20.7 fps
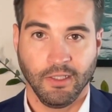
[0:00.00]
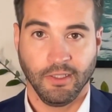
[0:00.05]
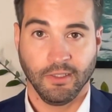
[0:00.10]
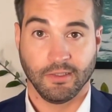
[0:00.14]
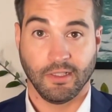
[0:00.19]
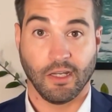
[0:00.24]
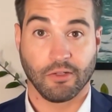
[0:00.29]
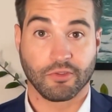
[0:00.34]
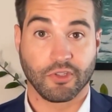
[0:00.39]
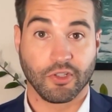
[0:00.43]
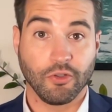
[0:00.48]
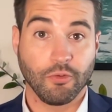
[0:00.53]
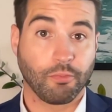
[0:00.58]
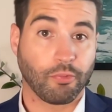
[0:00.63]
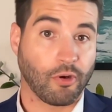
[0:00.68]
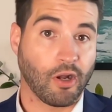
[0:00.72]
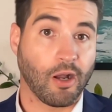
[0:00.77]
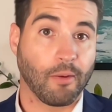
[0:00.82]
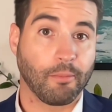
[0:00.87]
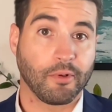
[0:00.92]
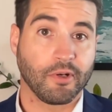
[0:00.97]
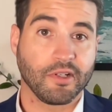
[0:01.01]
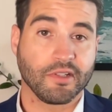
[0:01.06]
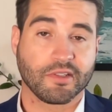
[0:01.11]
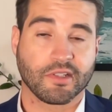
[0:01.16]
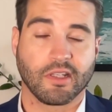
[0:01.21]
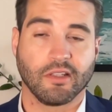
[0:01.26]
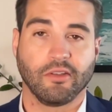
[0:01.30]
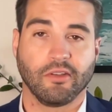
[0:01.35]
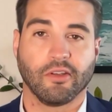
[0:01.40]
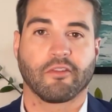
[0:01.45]
Now, two properties
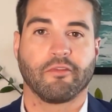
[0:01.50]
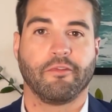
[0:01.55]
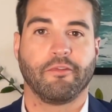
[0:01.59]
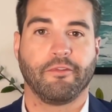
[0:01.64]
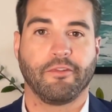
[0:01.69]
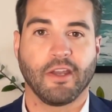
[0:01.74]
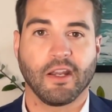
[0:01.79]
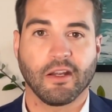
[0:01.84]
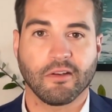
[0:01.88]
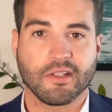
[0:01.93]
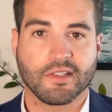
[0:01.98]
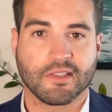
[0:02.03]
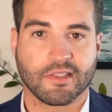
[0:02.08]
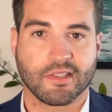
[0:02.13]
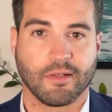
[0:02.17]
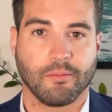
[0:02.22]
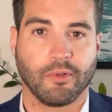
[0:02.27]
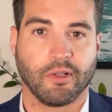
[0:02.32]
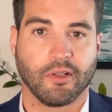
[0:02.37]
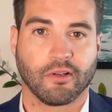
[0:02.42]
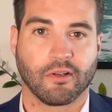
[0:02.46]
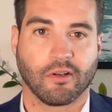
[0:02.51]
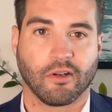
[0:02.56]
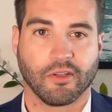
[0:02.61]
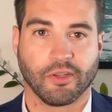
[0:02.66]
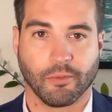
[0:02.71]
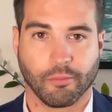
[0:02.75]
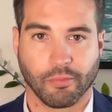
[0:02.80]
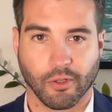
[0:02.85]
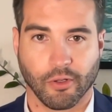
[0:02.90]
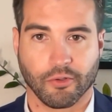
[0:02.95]
can look very similar on the
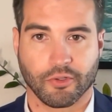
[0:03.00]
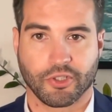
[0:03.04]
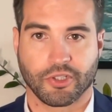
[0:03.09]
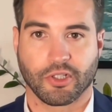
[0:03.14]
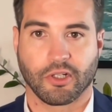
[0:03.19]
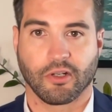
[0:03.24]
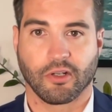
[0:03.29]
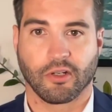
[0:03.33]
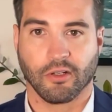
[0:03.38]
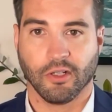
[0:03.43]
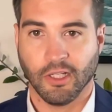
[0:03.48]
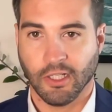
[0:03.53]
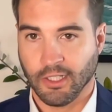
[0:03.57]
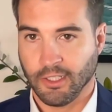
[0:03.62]
brochure.